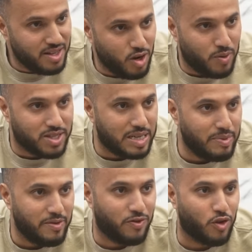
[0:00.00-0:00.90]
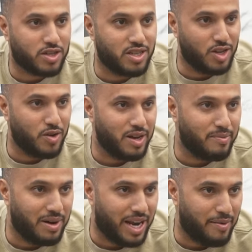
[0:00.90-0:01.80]
No one's gonna be forced to do
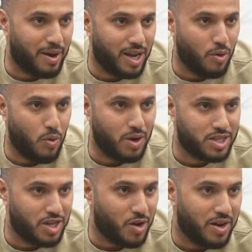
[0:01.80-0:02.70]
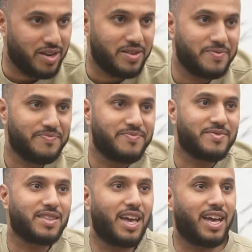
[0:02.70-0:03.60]
it, but everybody will want to do it.
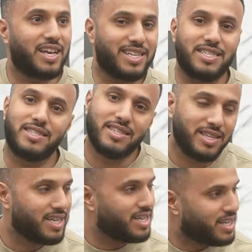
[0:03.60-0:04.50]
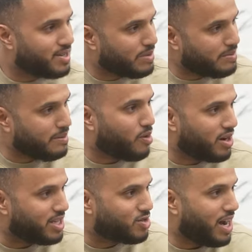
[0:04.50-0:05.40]
Okay, because you wanna be part
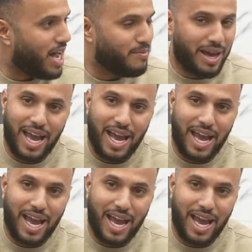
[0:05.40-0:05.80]
of the tribe.